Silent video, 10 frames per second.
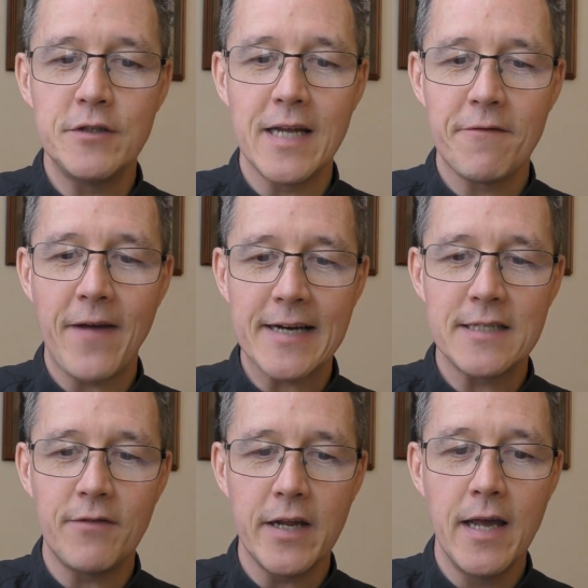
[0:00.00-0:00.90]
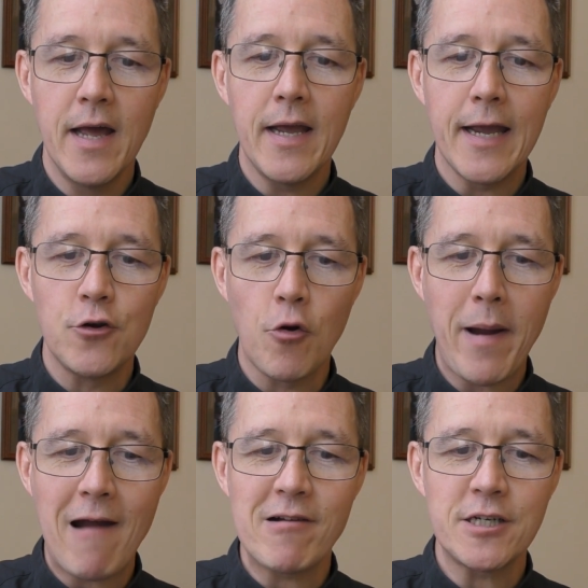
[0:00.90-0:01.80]
it effectively in your
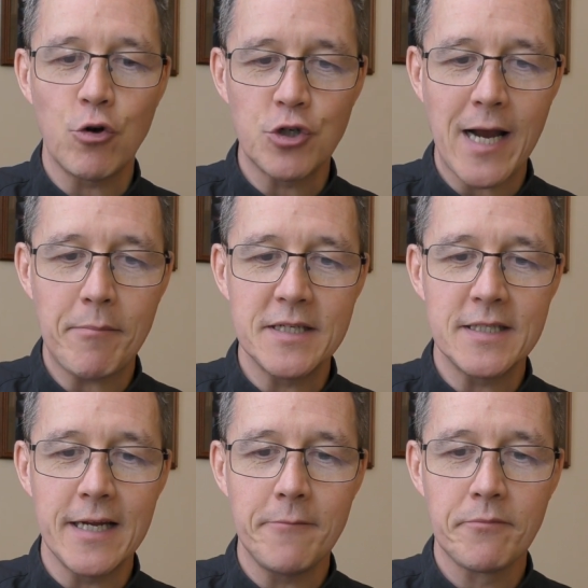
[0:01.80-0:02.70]
parish or chaplaincy.